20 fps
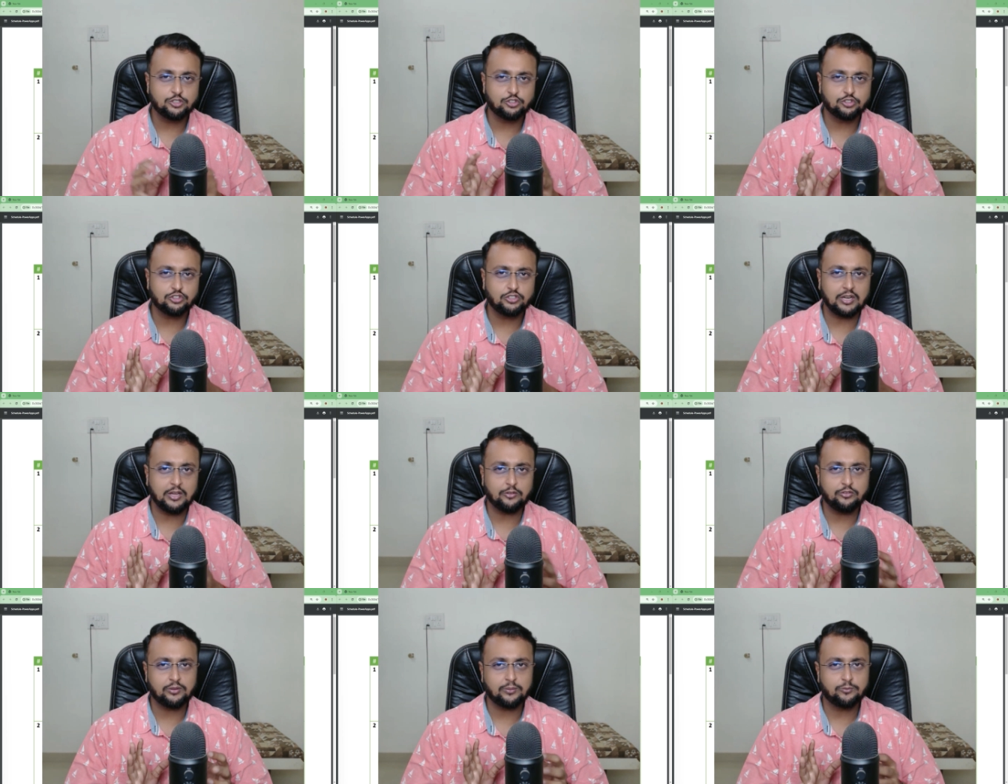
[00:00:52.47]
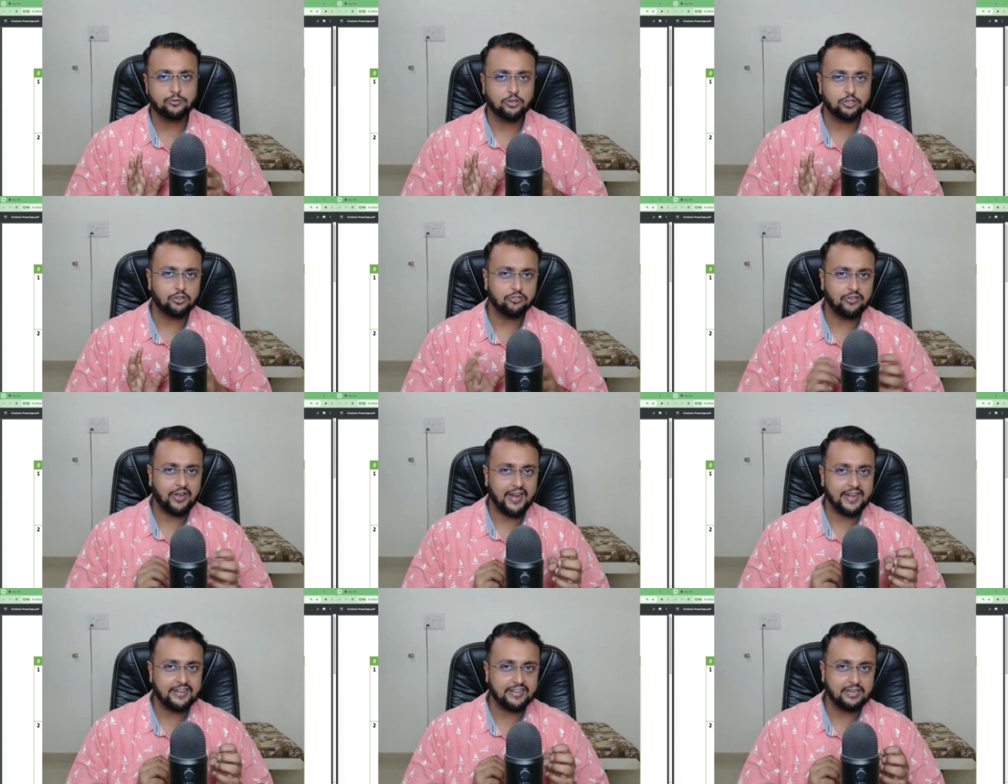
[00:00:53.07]
should have some sort of
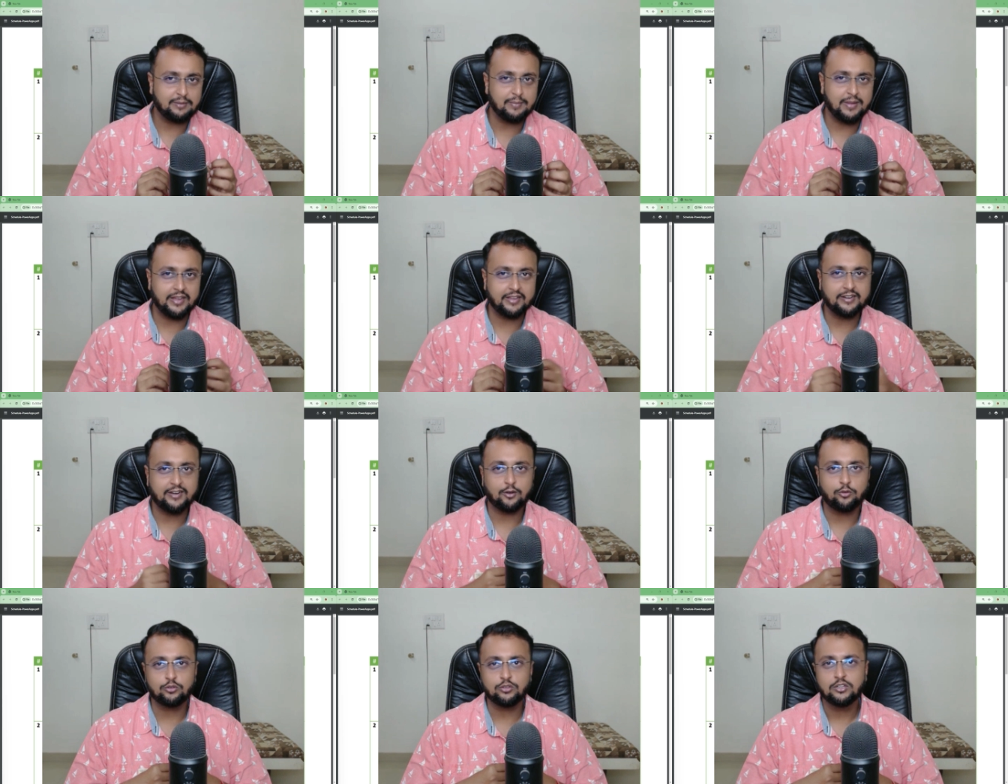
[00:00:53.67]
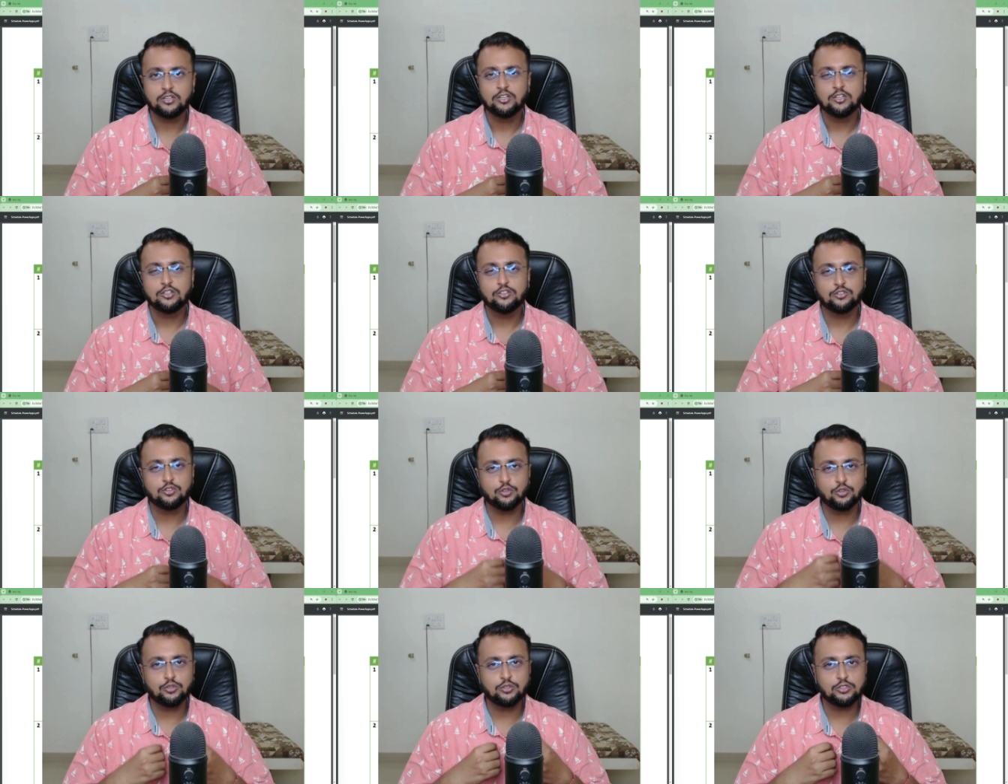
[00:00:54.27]
IT background
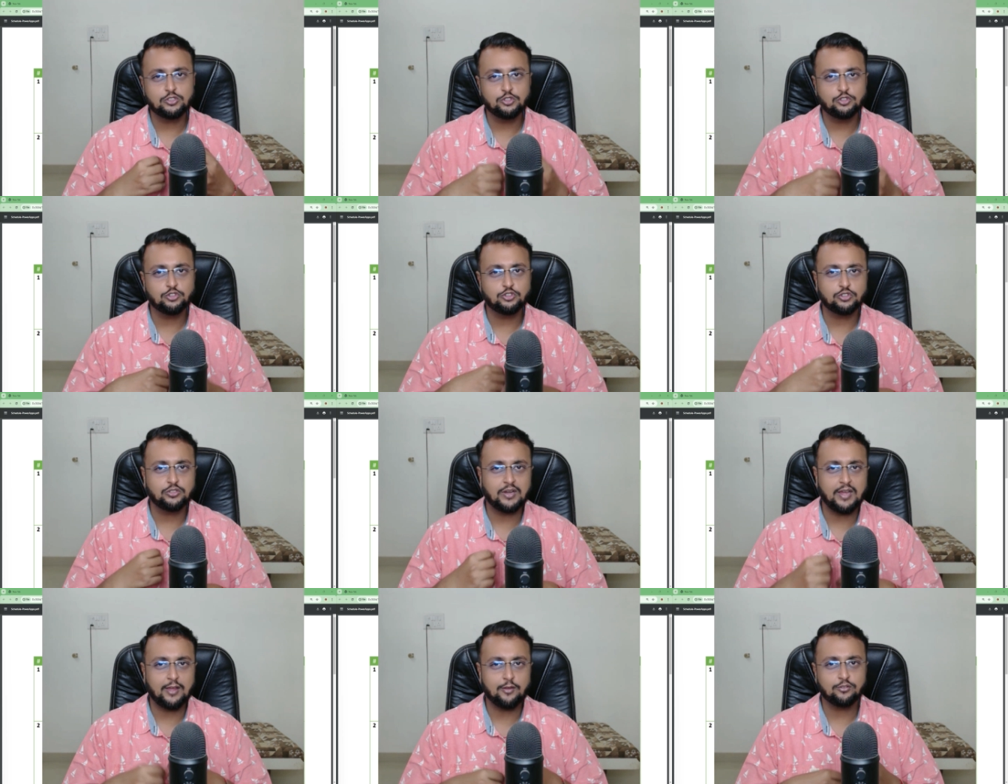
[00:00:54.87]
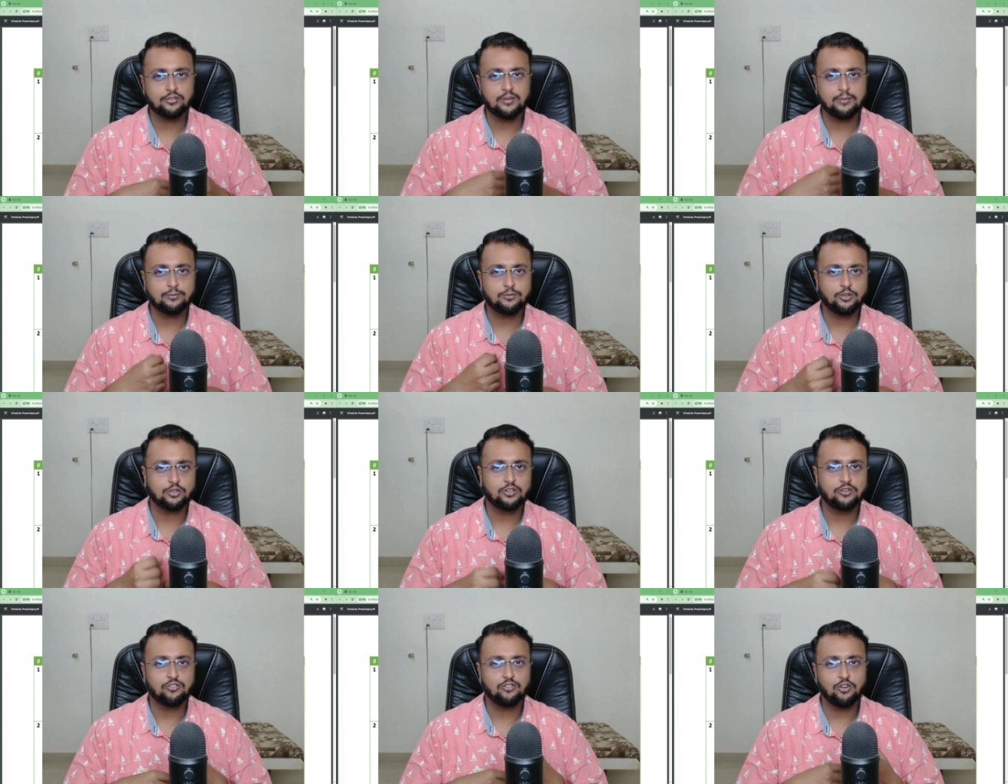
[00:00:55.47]
so you should have some
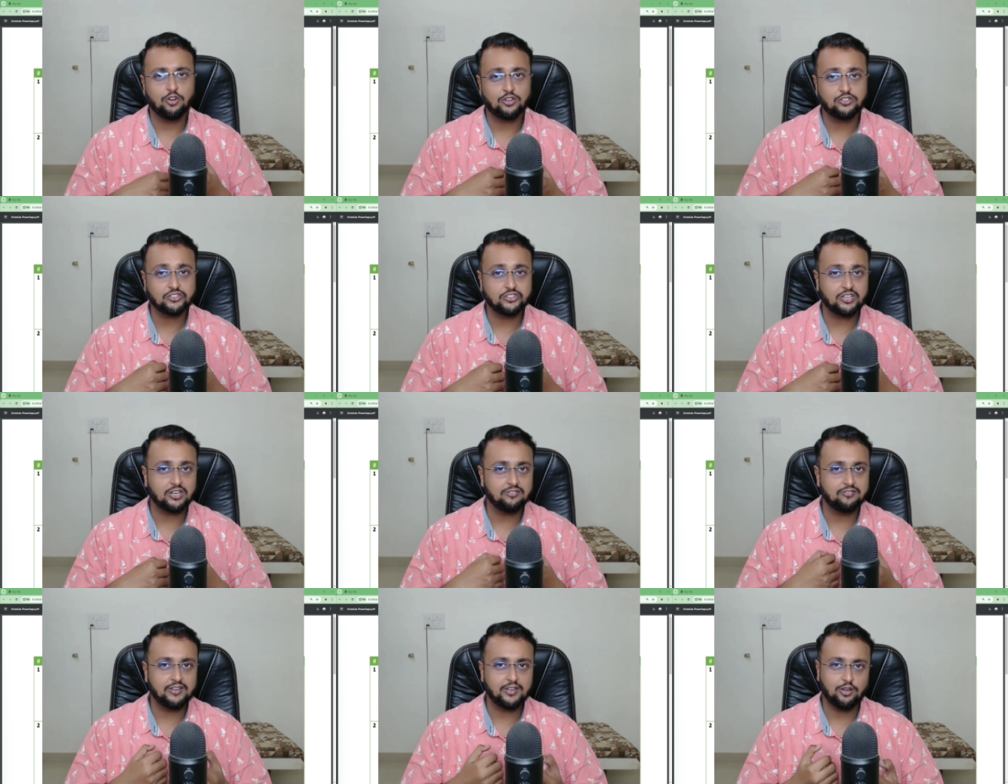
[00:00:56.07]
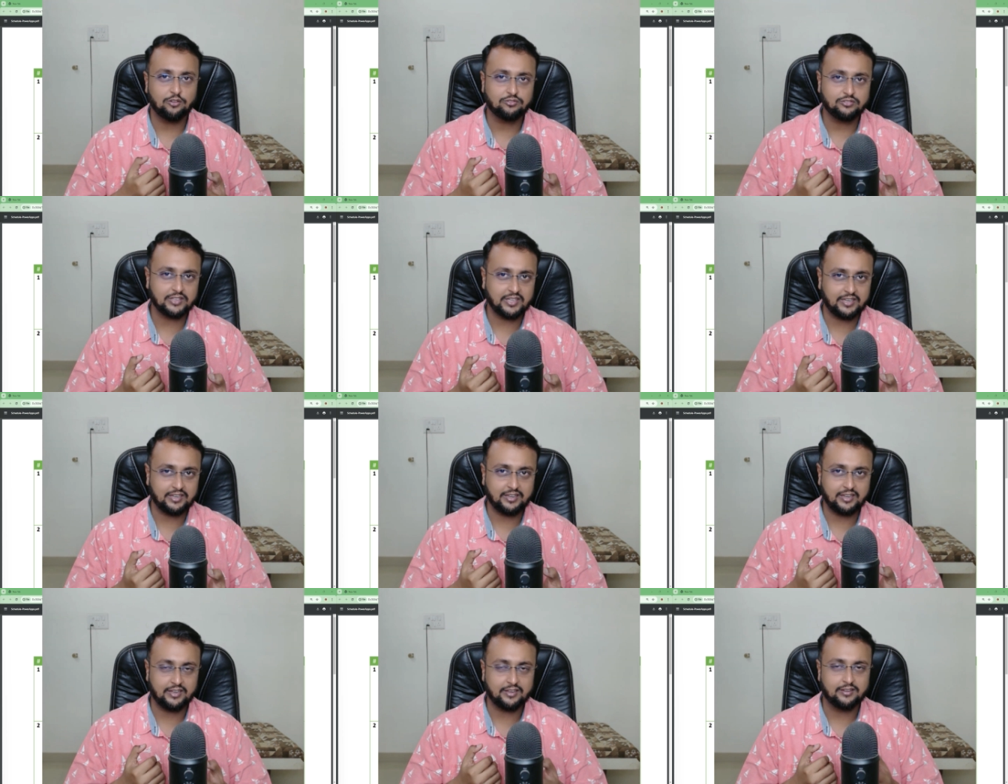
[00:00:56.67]
sort of logical way of
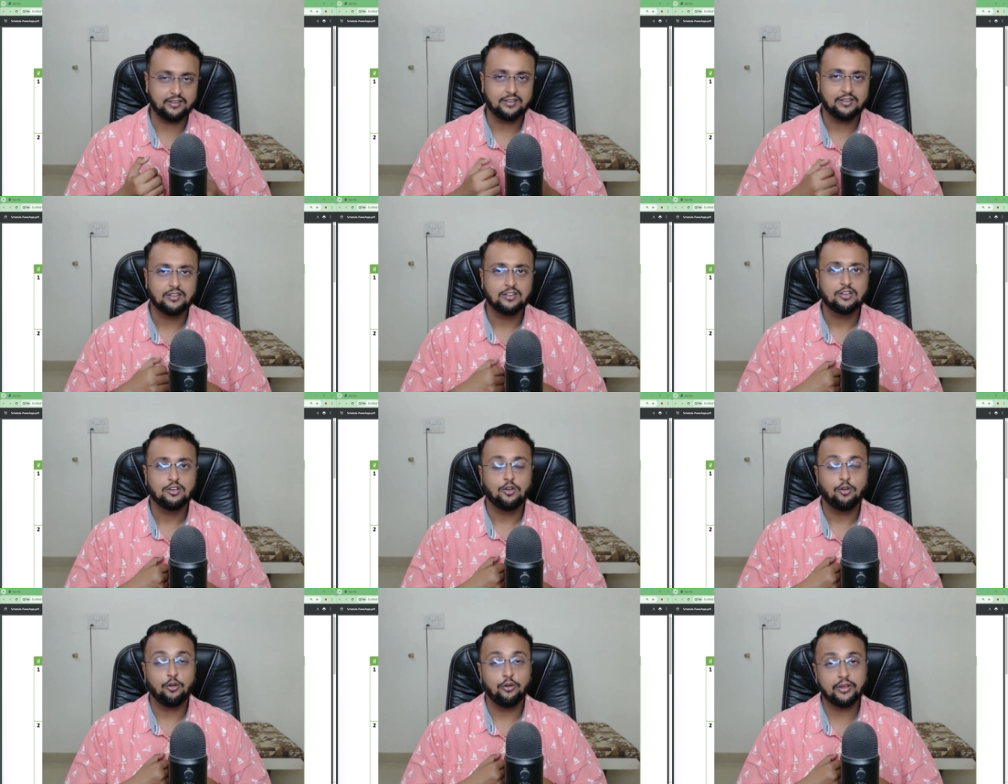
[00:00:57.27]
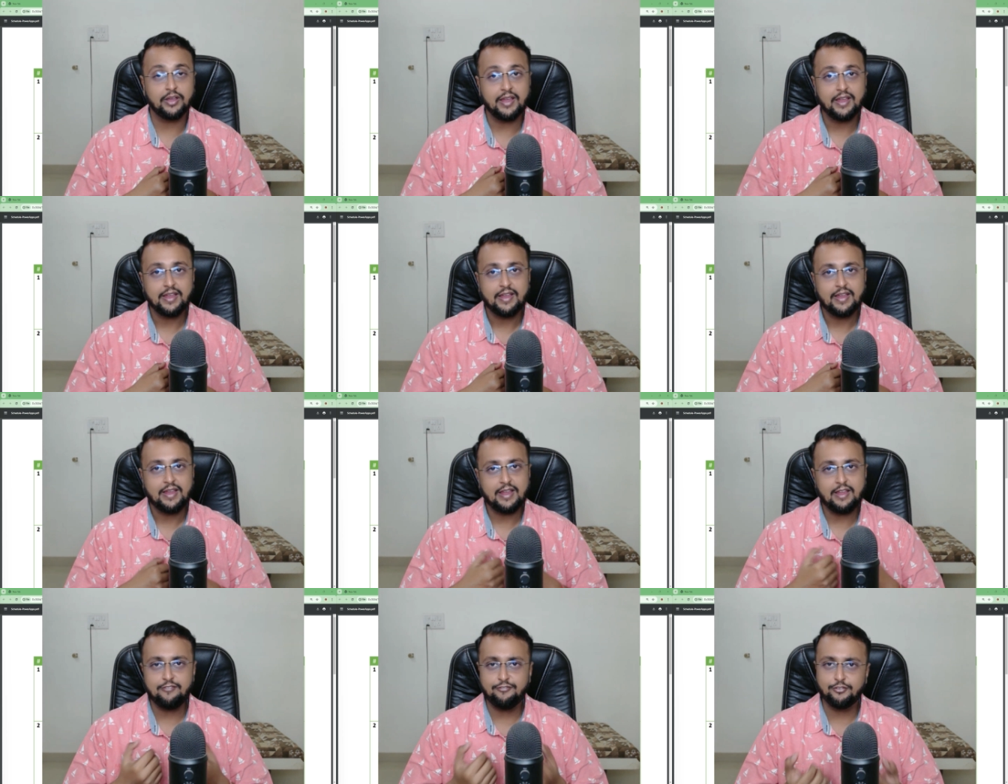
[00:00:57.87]
thinking okay
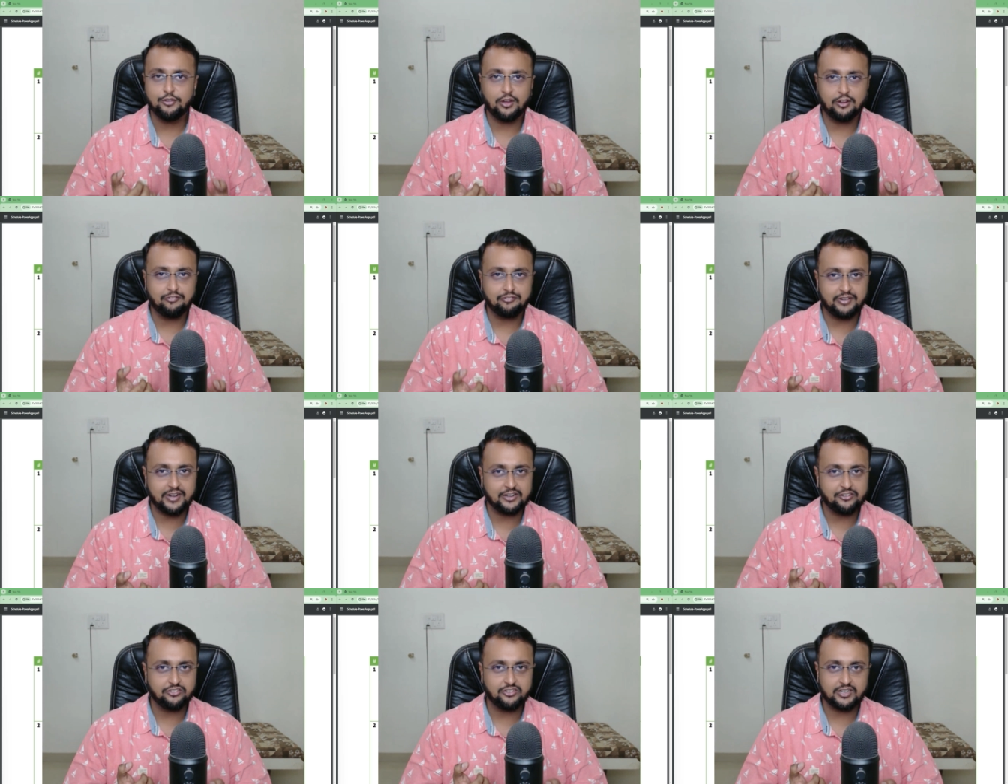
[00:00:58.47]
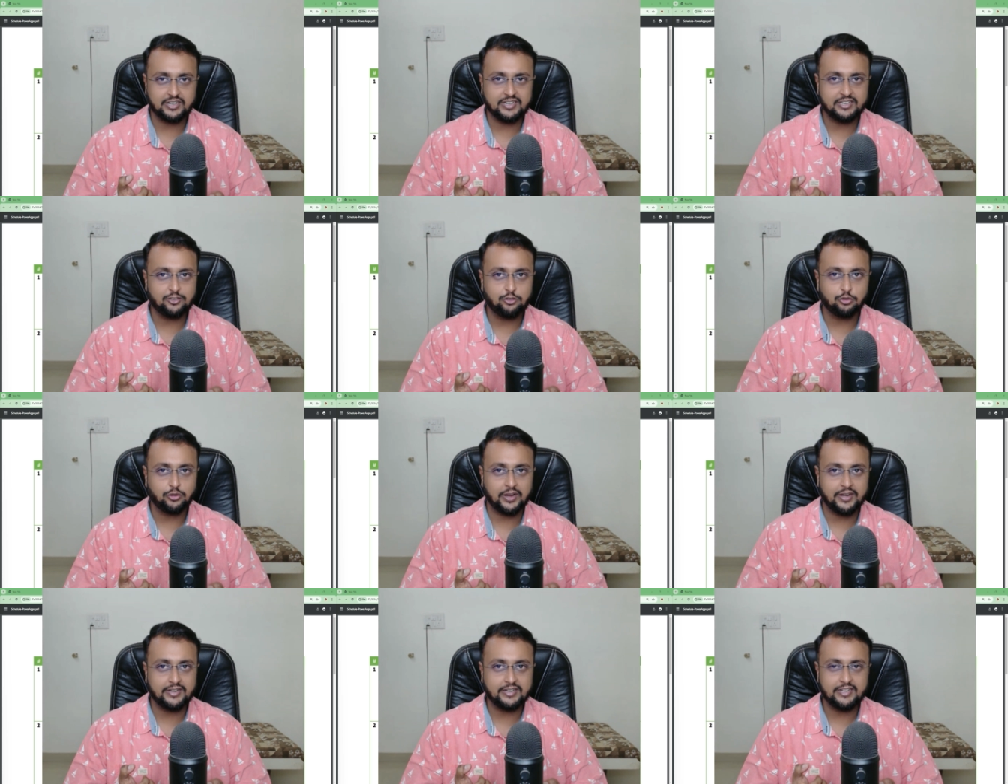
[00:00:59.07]
if you are fresher
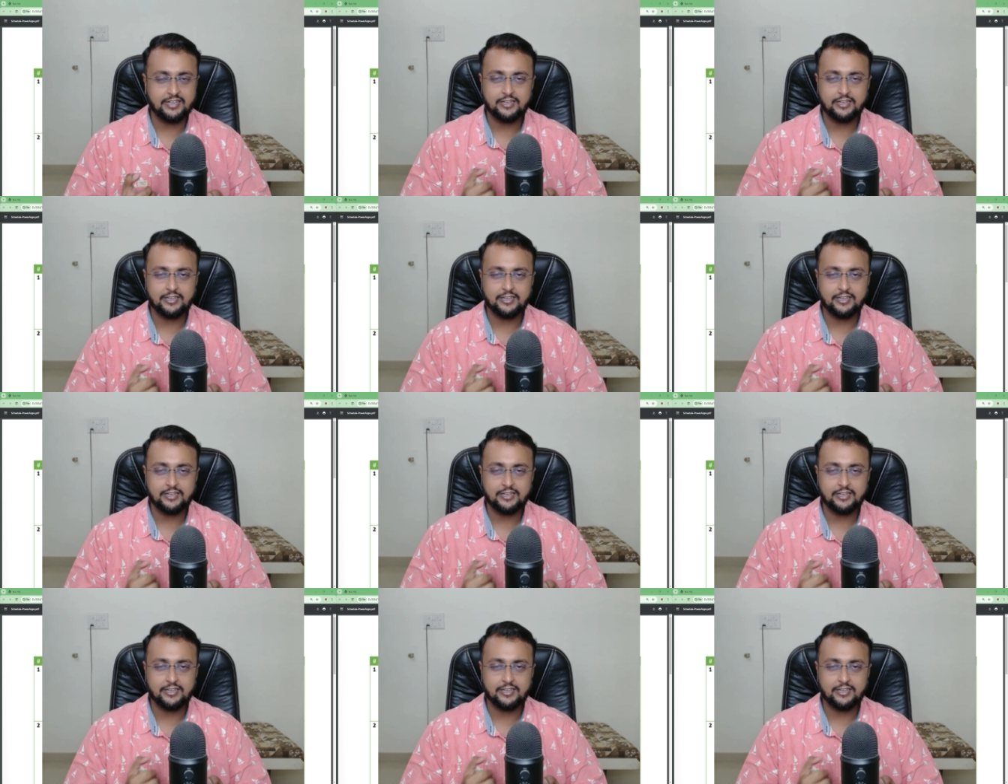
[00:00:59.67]
into IT